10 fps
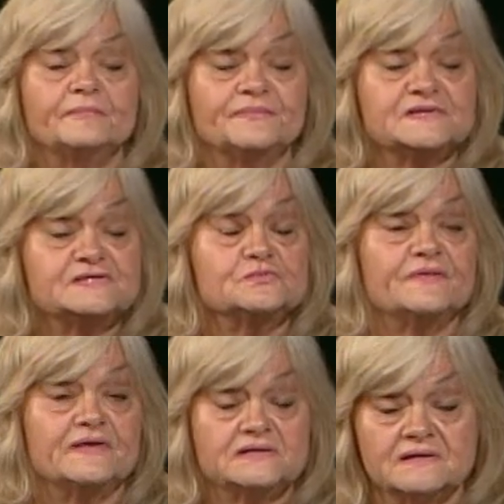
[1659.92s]
this is
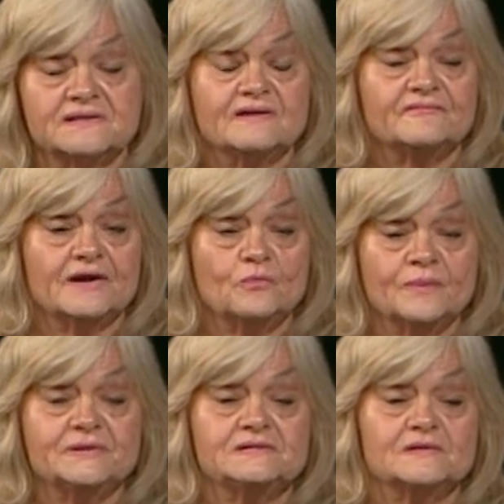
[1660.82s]
what they did. They invite
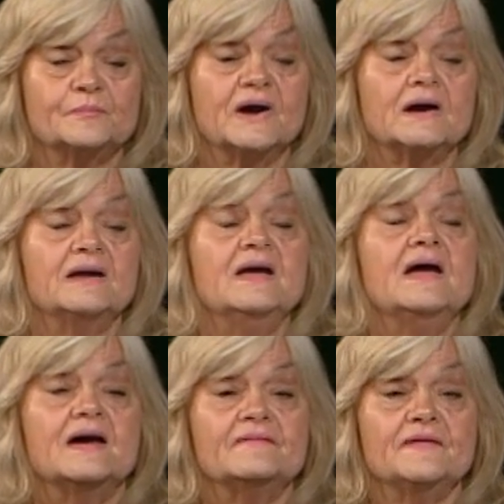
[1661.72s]
women to the party,
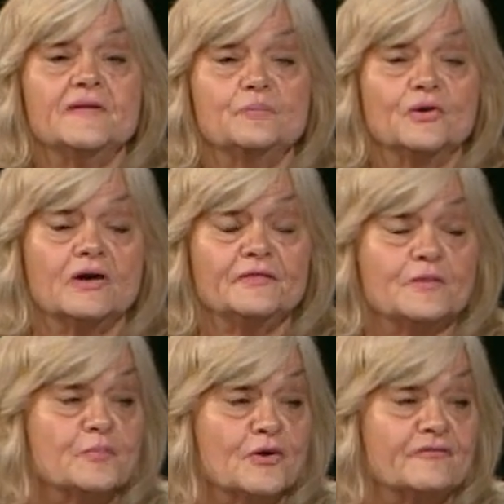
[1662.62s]
and then they put all
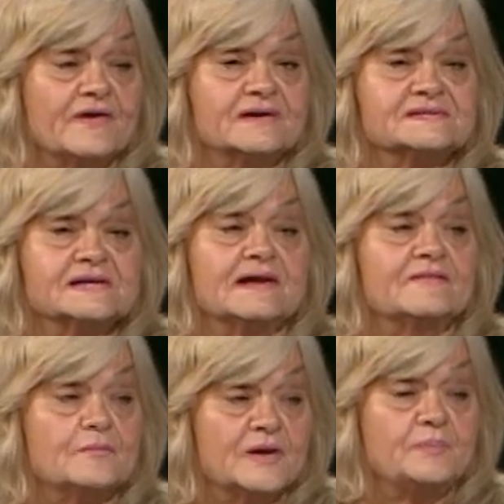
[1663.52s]
their profiles on,
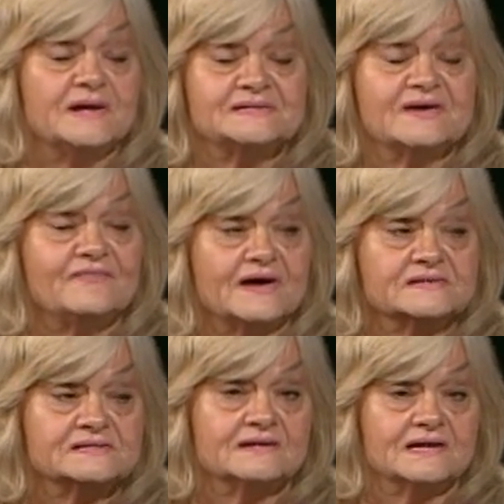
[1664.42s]
and the men paid
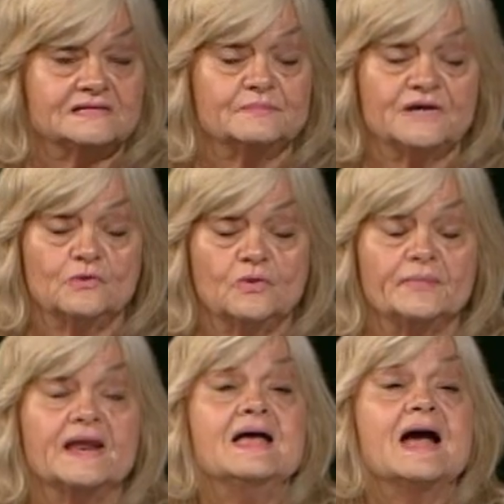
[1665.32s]
$10,000 and get to meet a
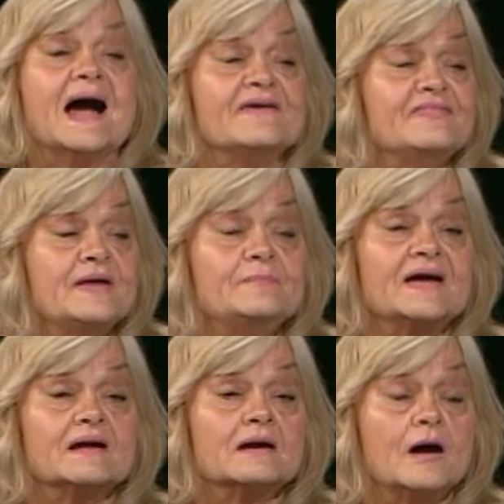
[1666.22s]
woman. I then
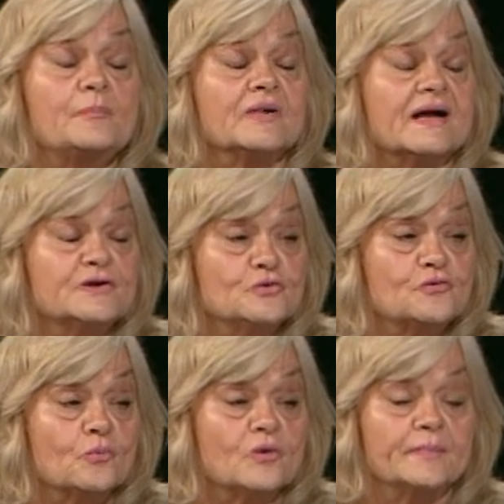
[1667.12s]
met a couple. I knew
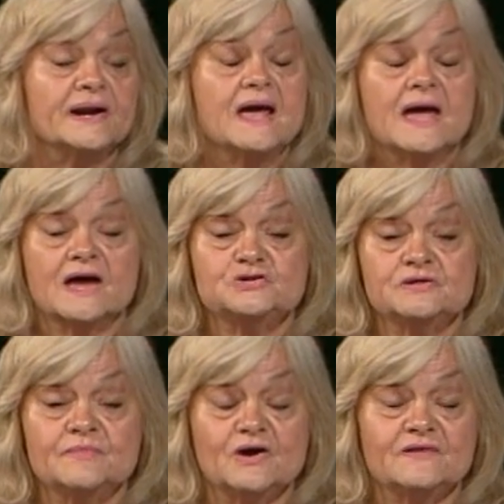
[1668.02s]
the woman, and
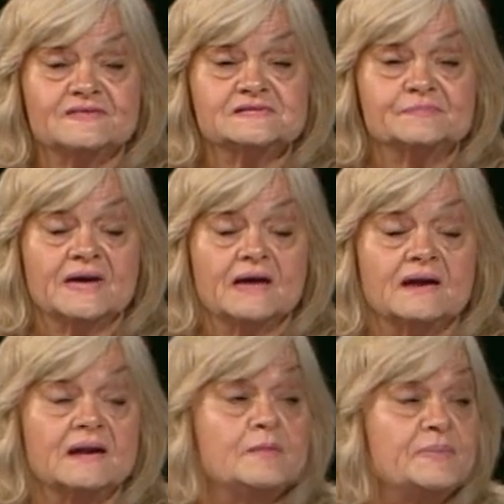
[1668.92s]
she married this man,
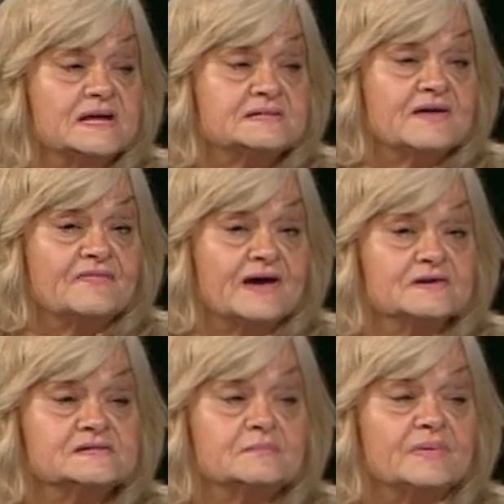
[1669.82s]
and he paid
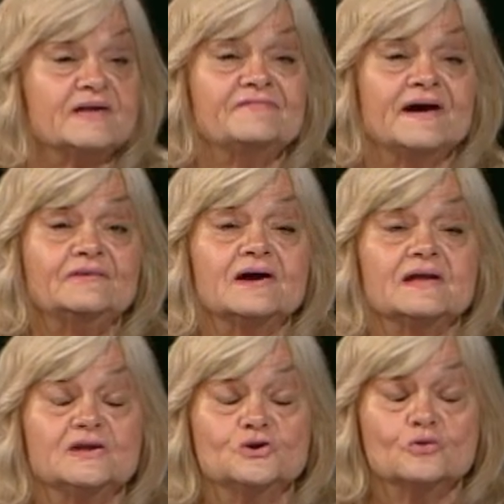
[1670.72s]
$10,000, but he found out
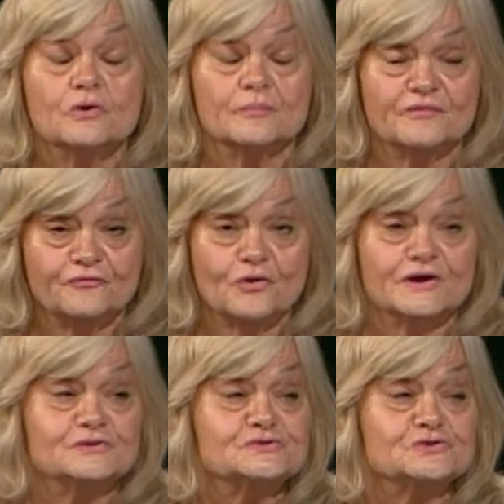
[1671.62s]
he knew her before.
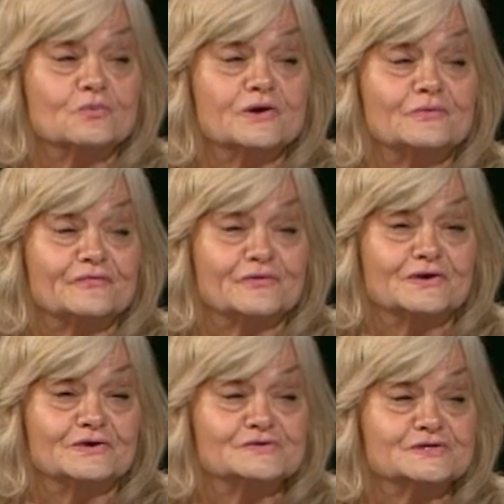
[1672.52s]
He used to work with her
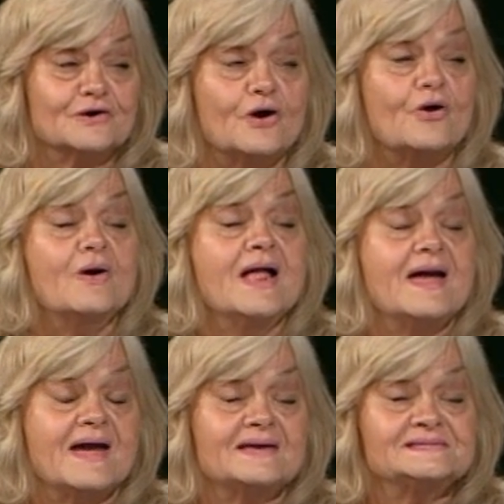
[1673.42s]
years ago,
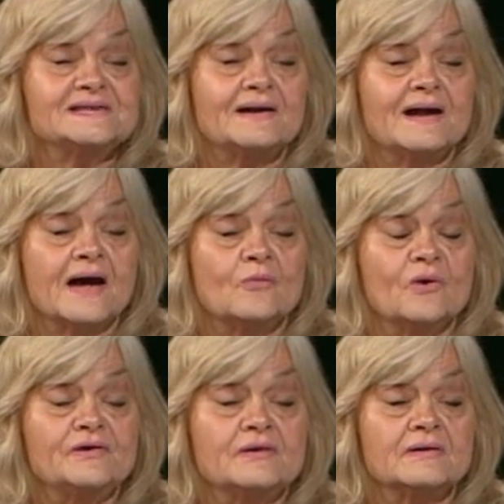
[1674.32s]
and said, I
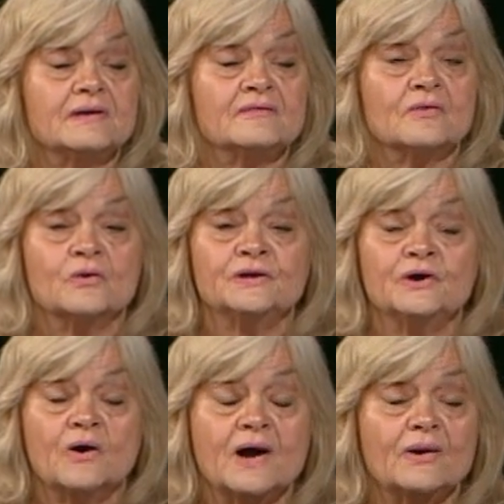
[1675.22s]
wondered, you
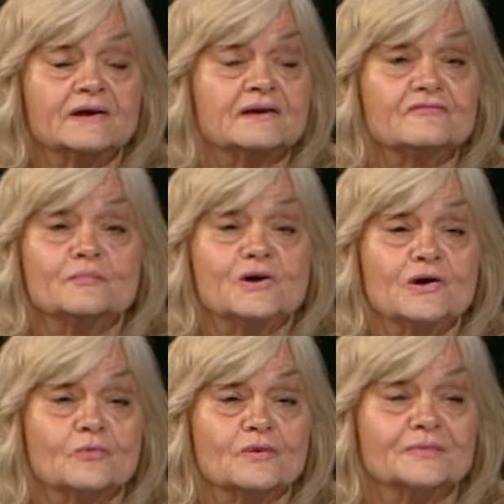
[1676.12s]
know, how I could ever
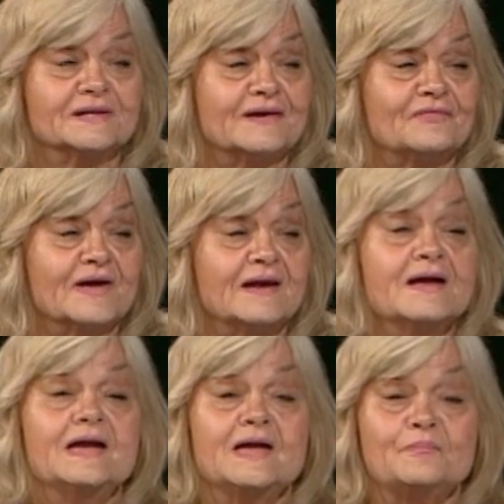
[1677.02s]
marry a woman like that.
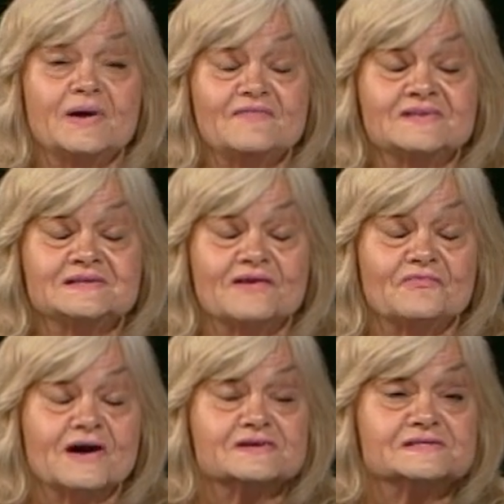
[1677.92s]
He paid the
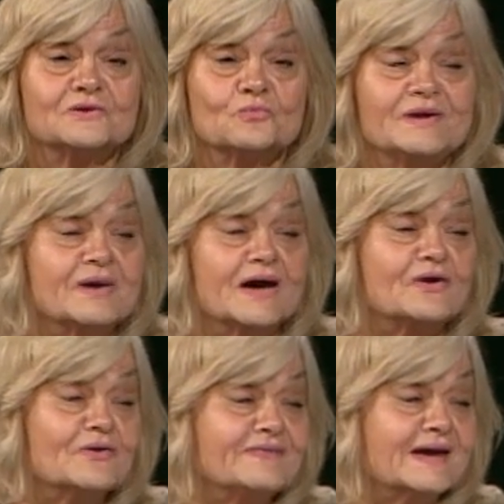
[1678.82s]
$10,000 and re-met
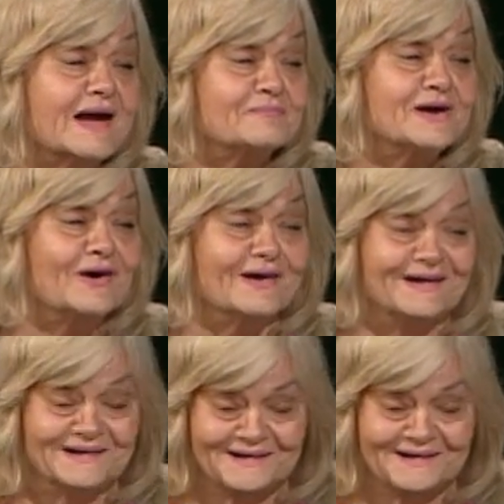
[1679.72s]
her, and they got married.